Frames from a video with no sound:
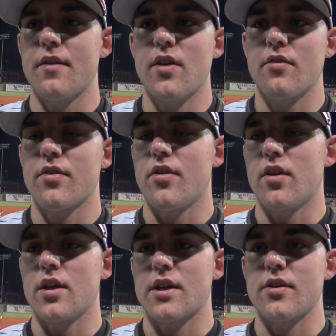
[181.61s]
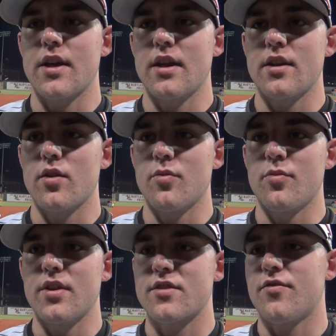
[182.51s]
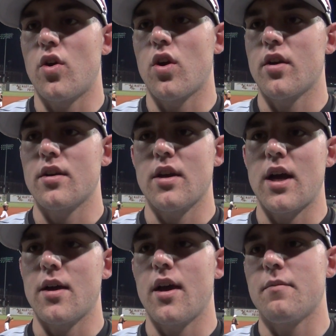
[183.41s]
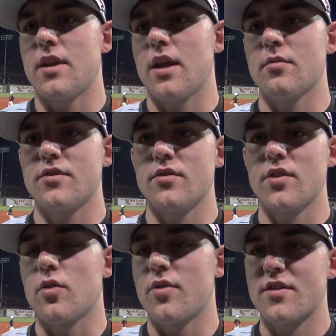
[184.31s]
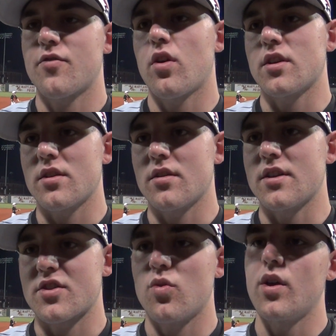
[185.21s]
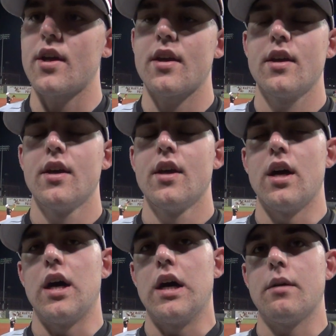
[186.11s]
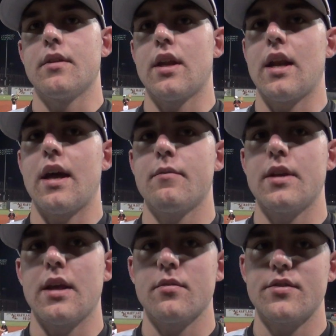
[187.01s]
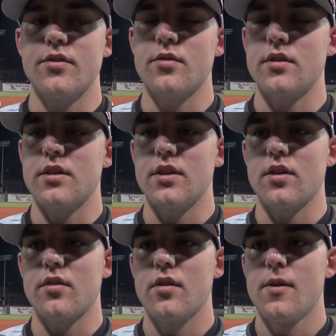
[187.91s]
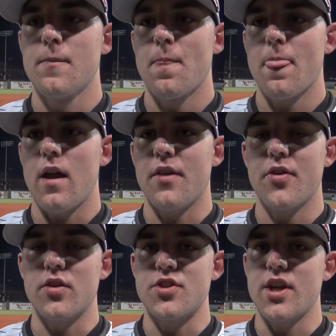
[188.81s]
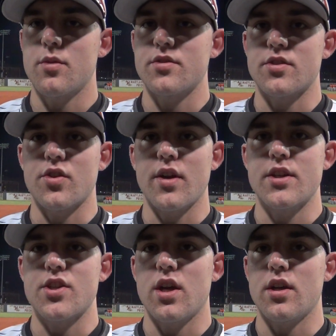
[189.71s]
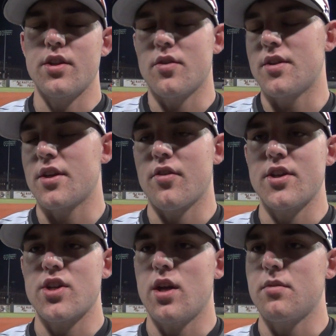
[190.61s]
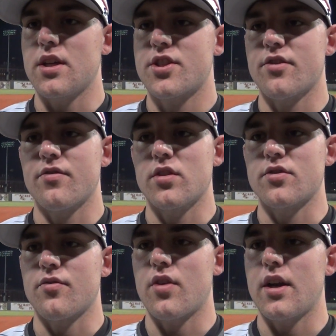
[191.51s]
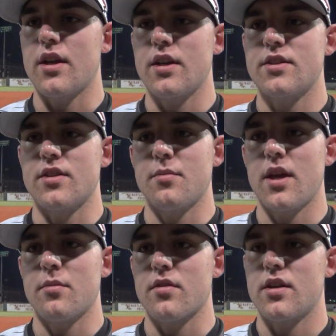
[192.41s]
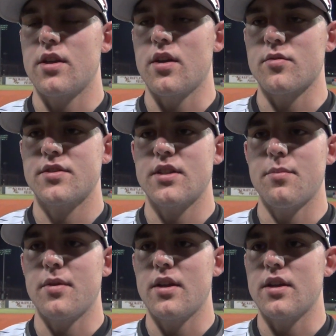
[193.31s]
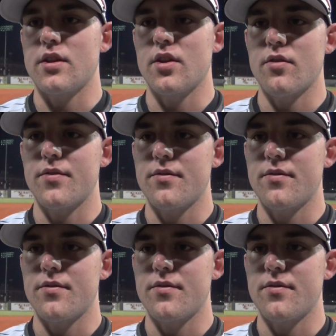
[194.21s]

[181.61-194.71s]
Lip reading: never thought I could get this far, and I've been able to this far this quick, and I've been able to, and I thought Jake was a great job, did a great job last year for us on Friday nights, and to be able to, step in and